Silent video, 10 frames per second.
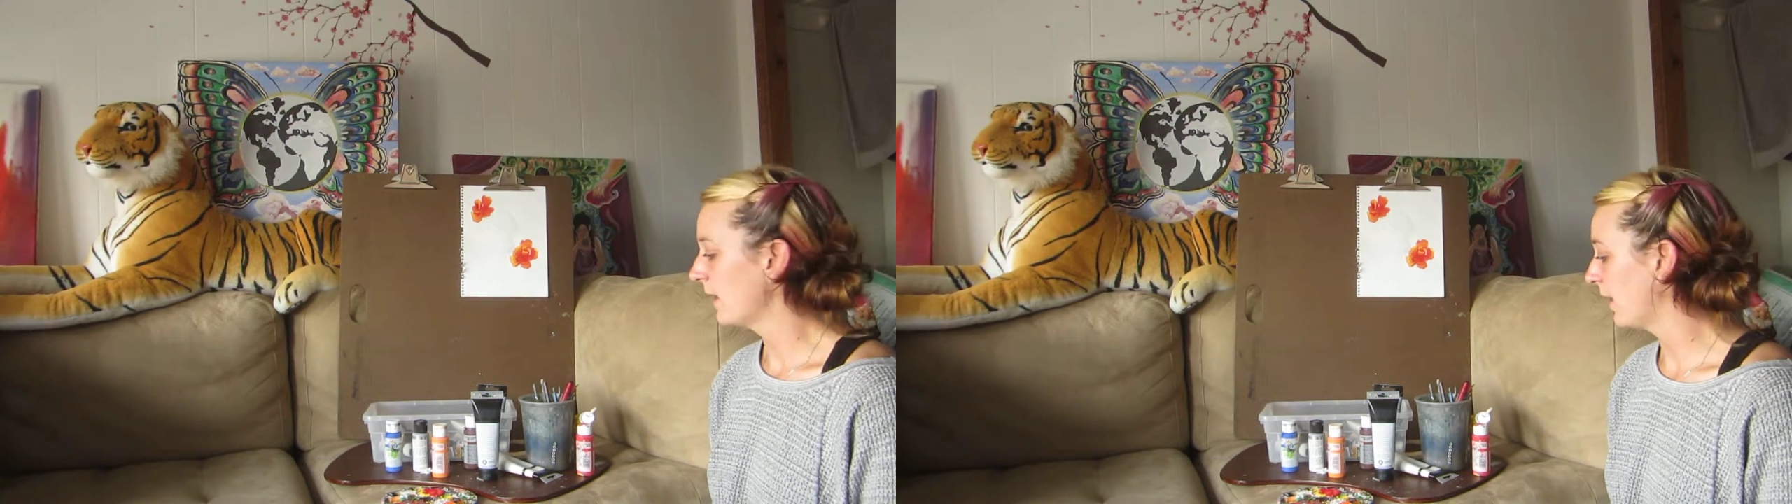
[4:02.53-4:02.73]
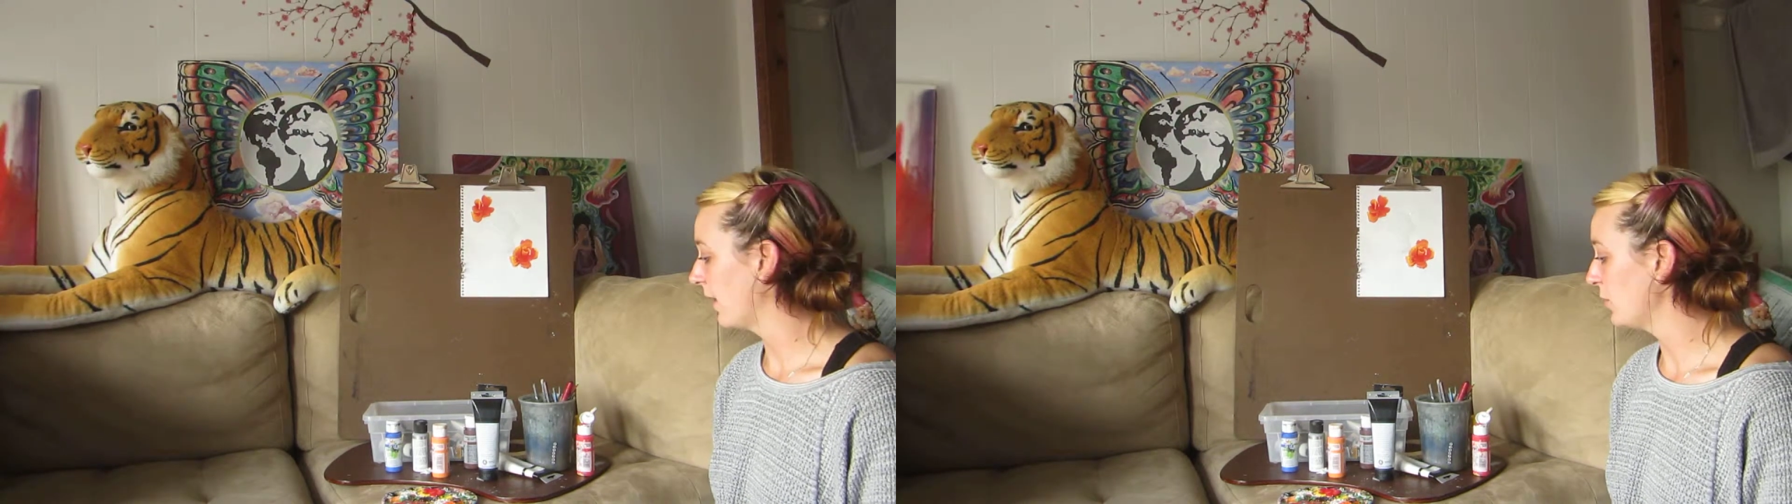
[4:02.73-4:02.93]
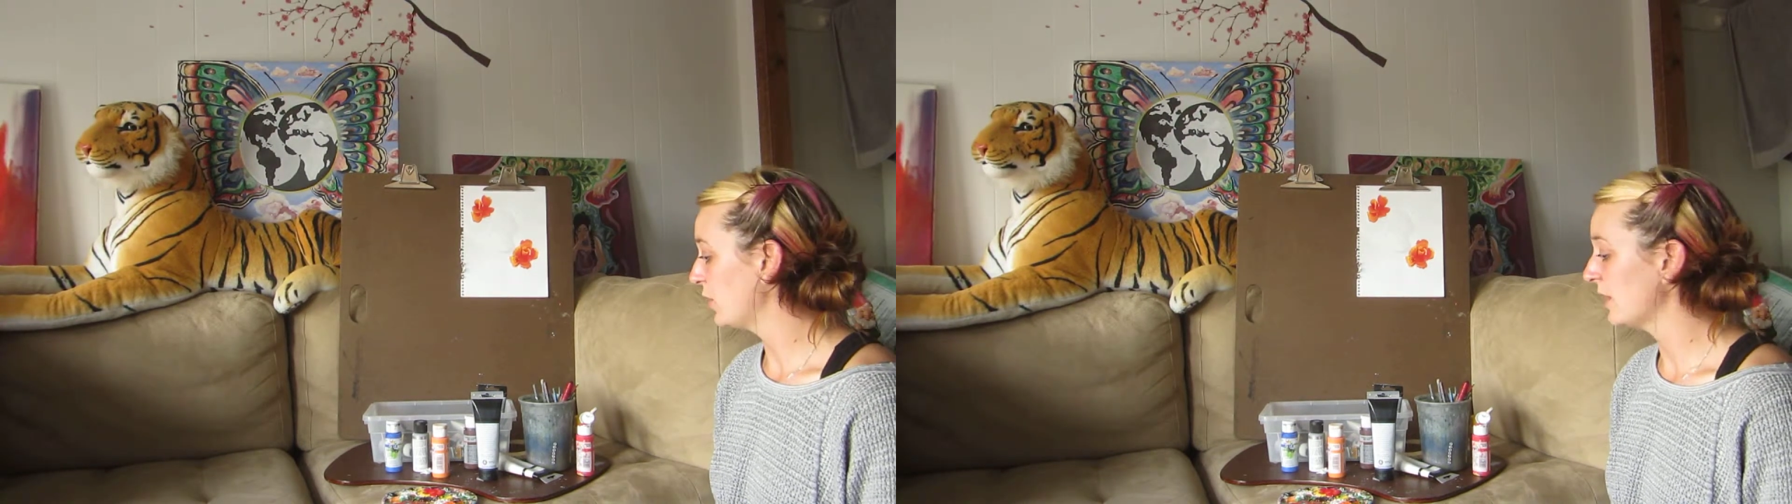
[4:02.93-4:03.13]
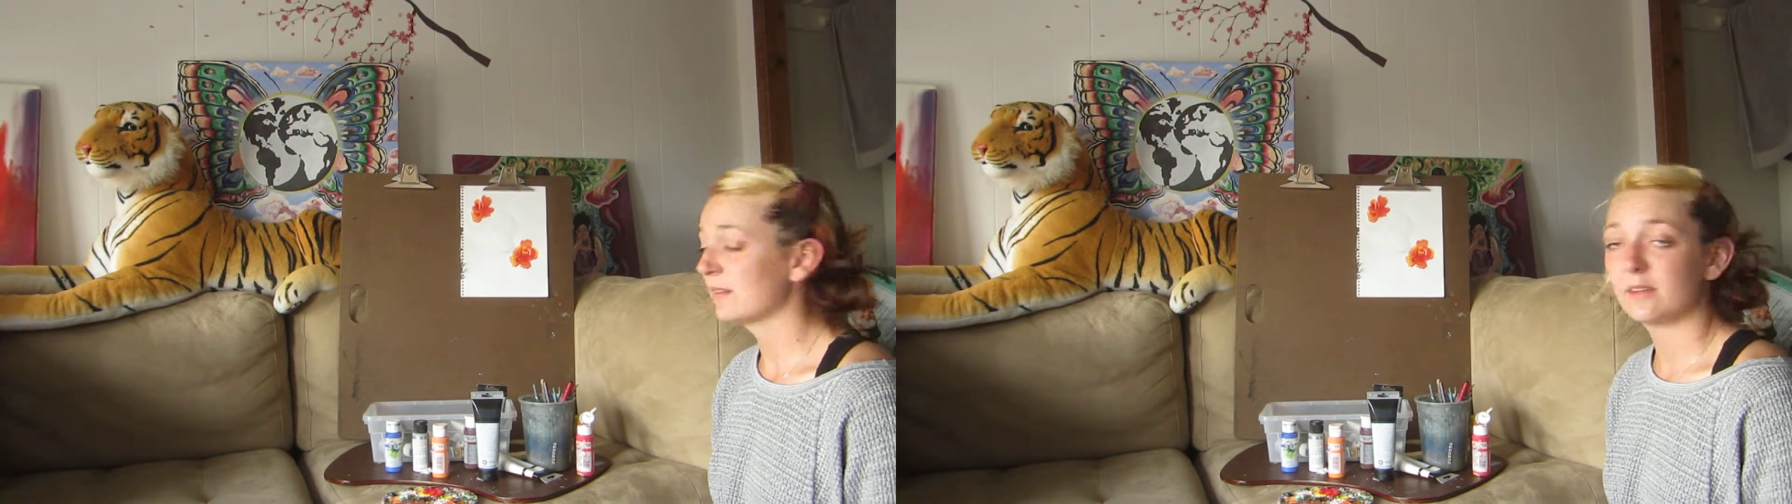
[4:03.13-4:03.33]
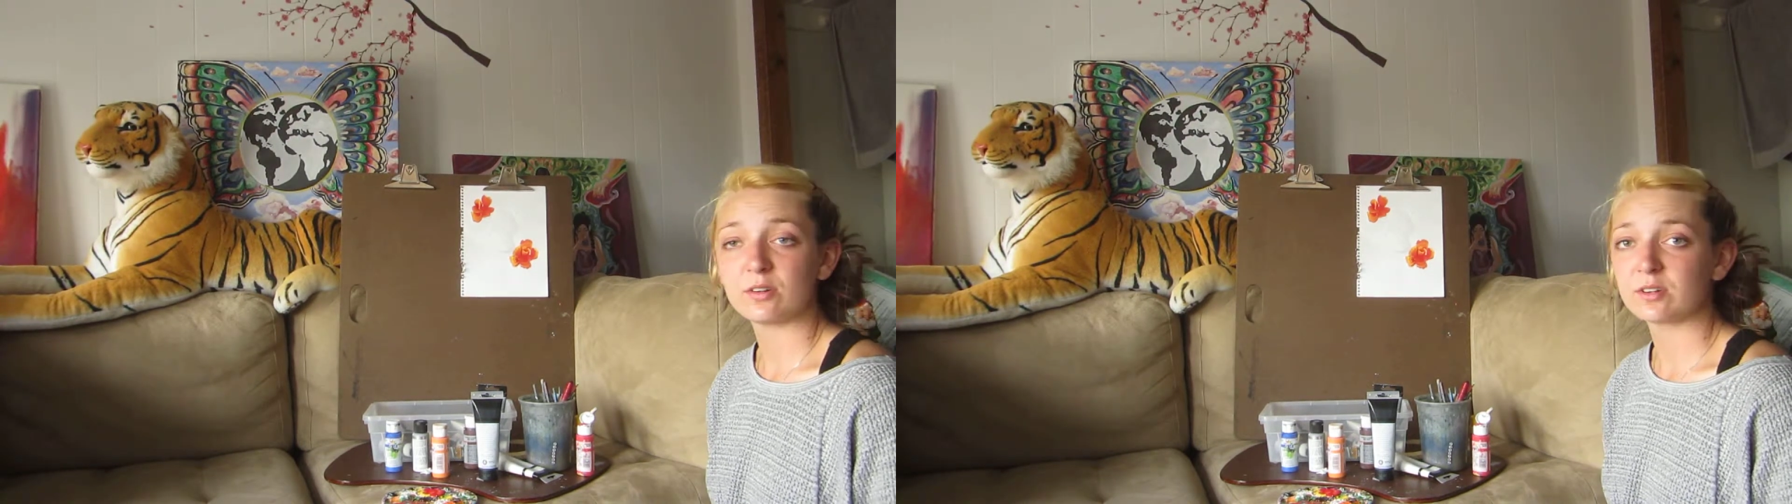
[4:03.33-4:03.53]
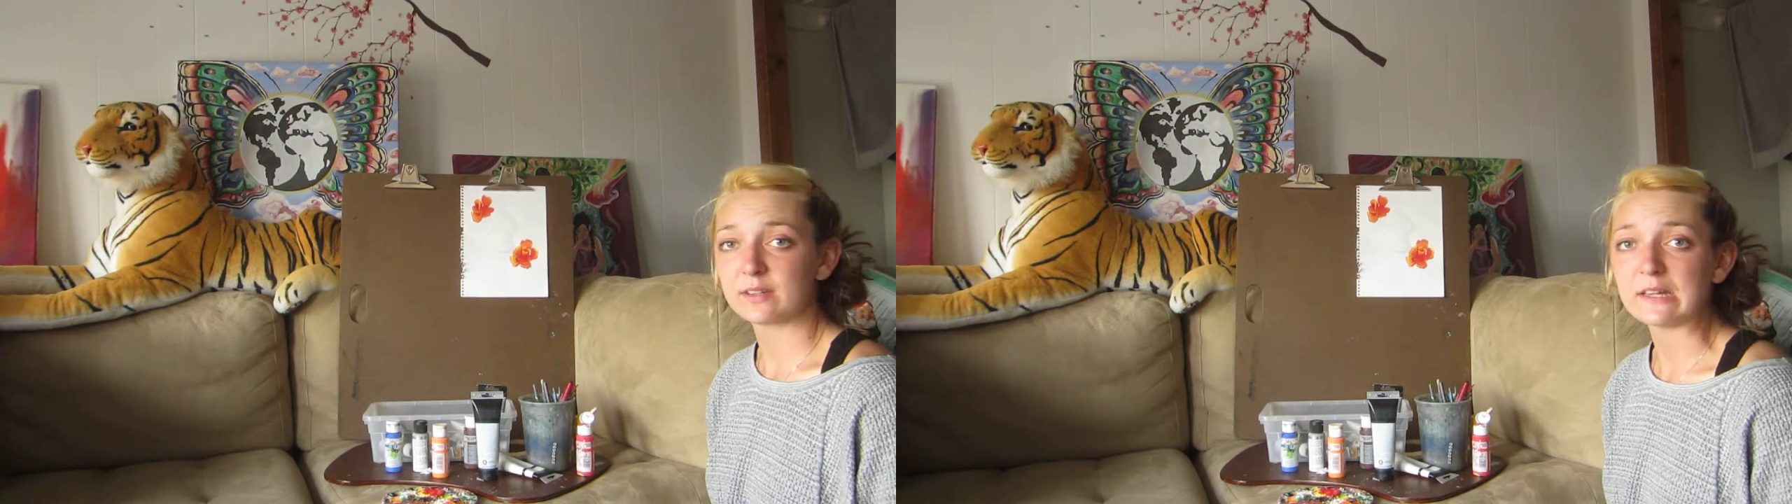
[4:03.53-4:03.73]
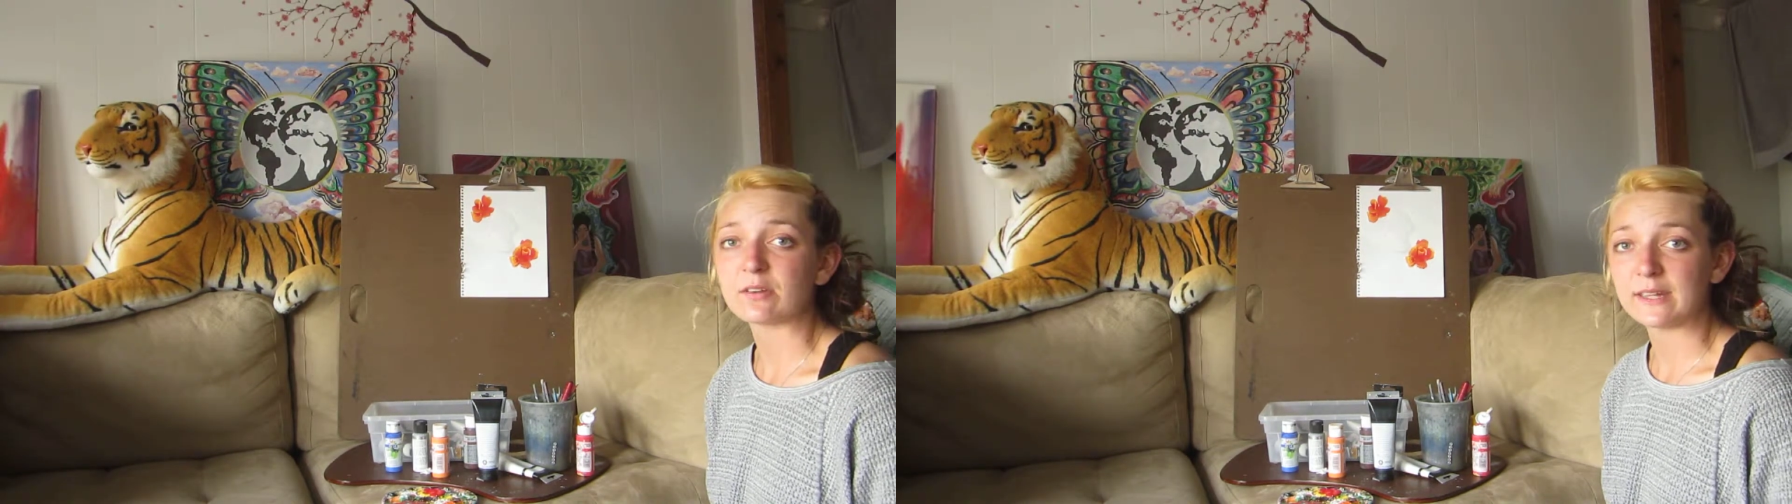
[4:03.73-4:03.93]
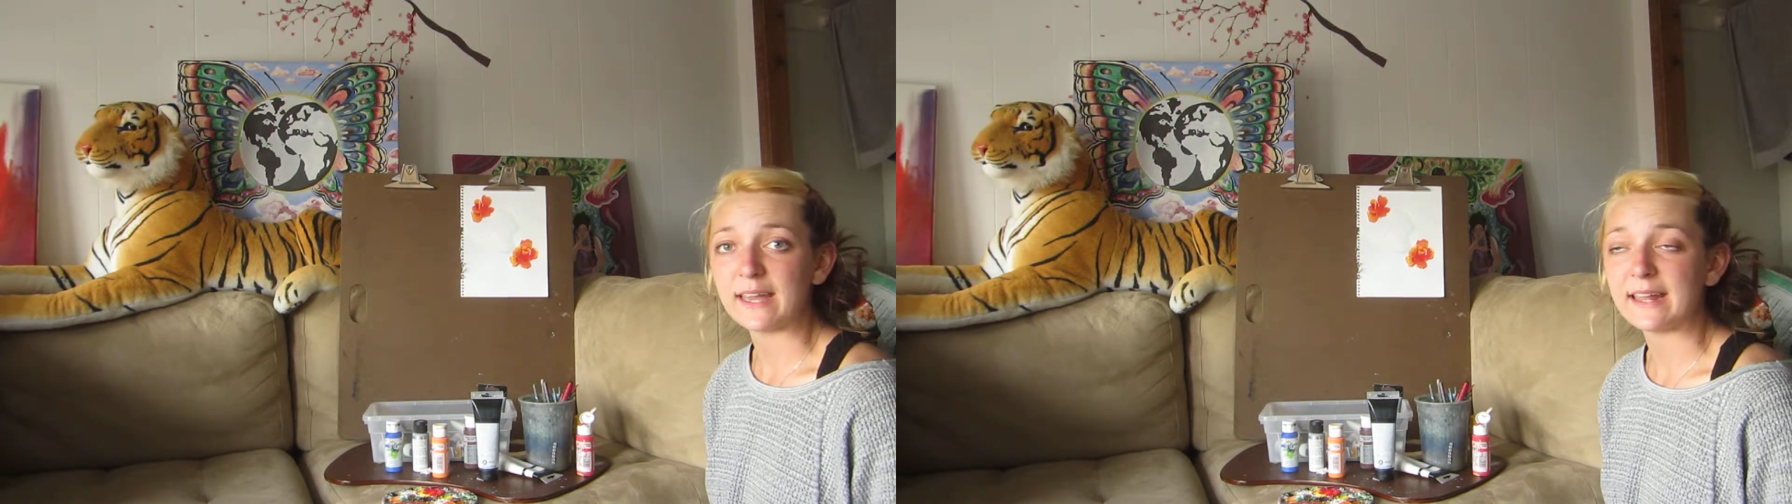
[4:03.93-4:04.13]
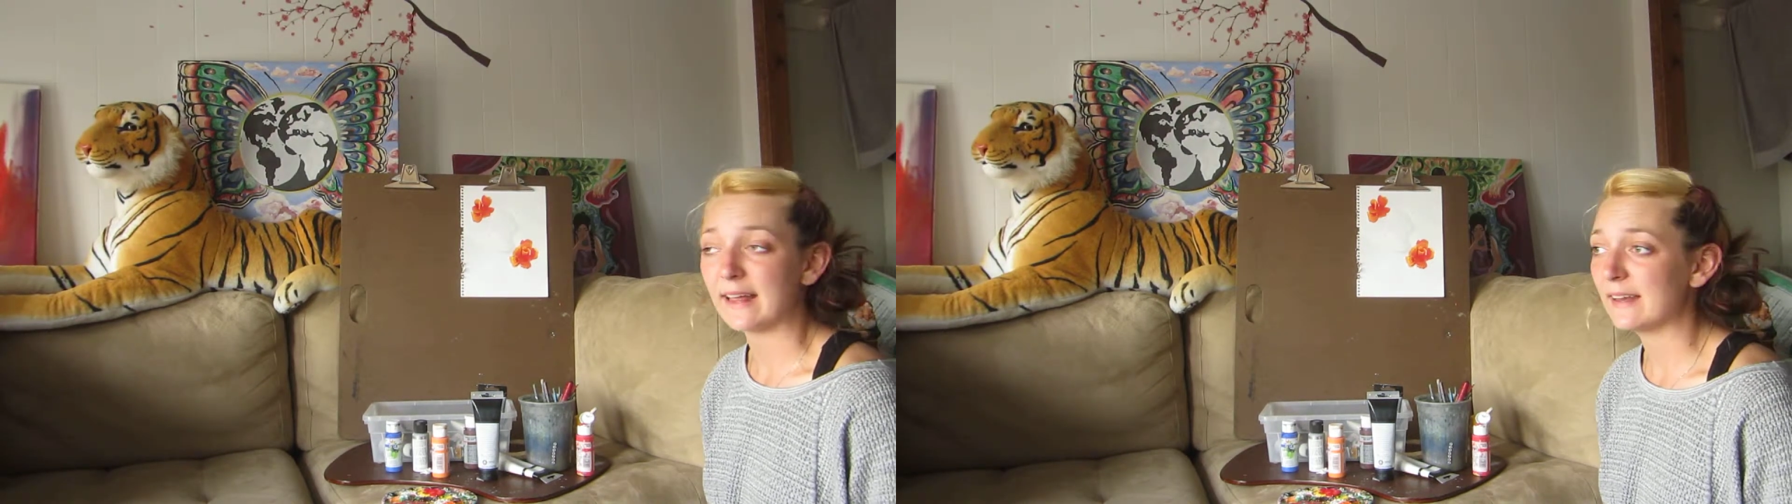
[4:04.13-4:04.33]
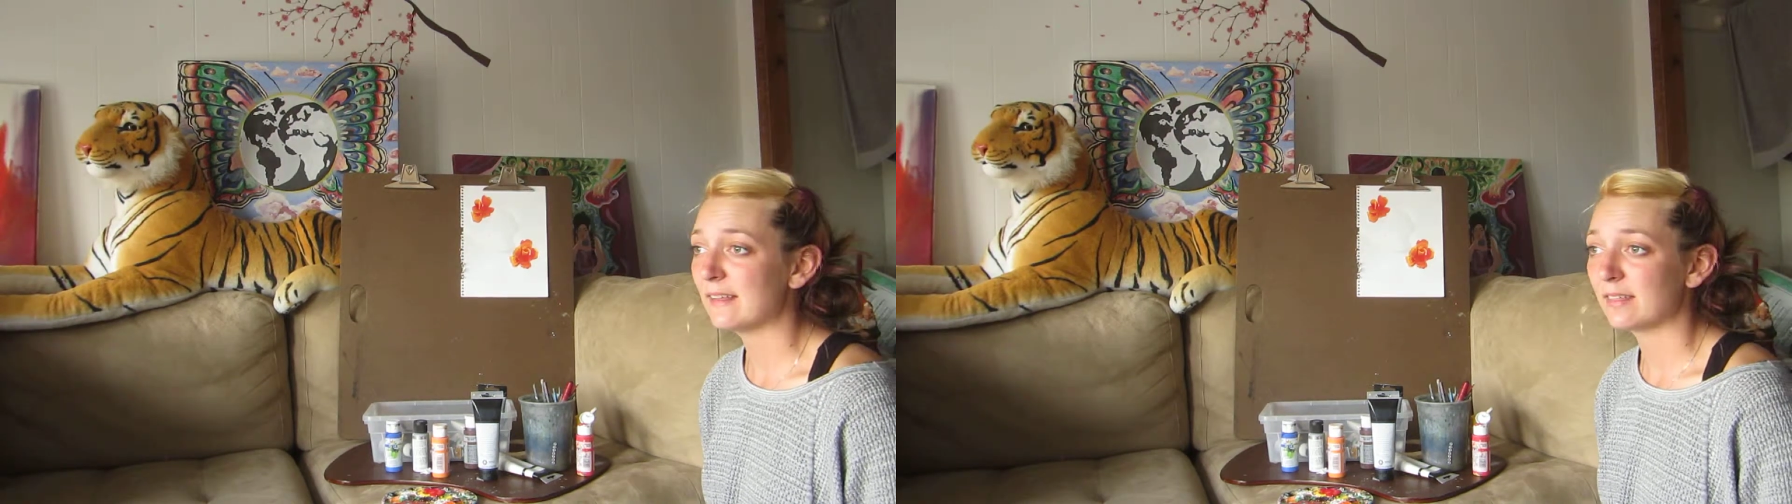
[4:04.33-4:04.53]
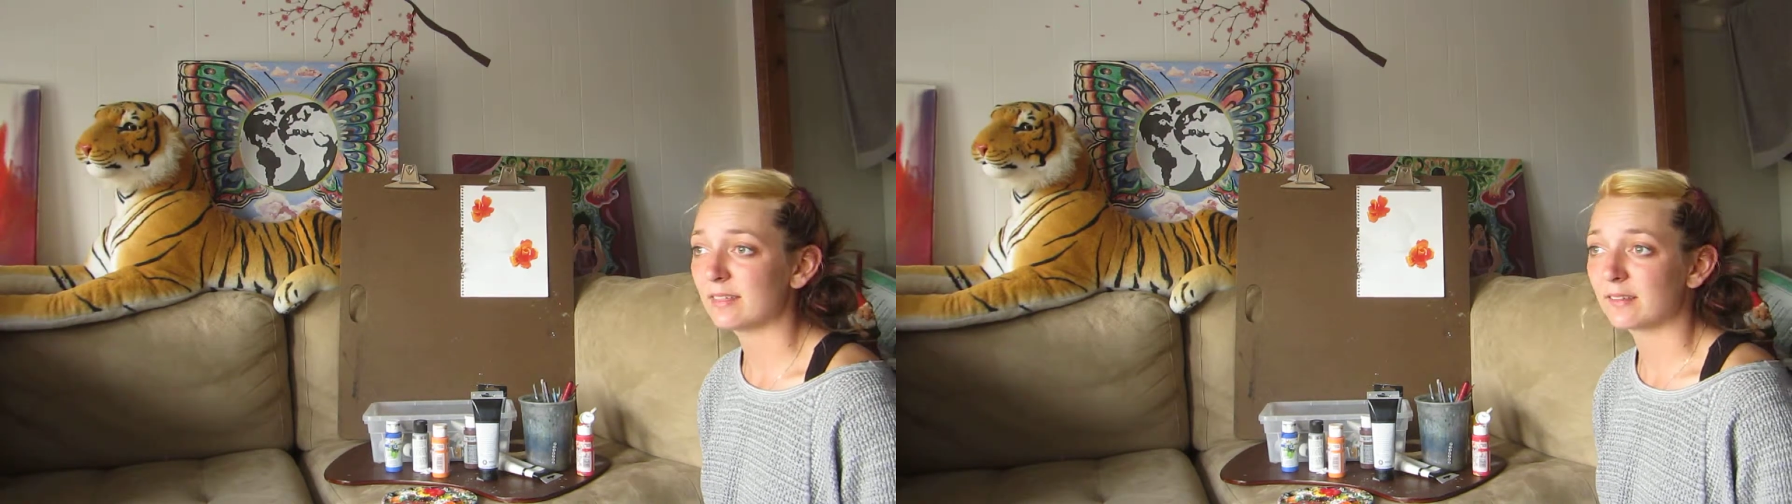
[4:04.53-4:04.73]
You can literally create any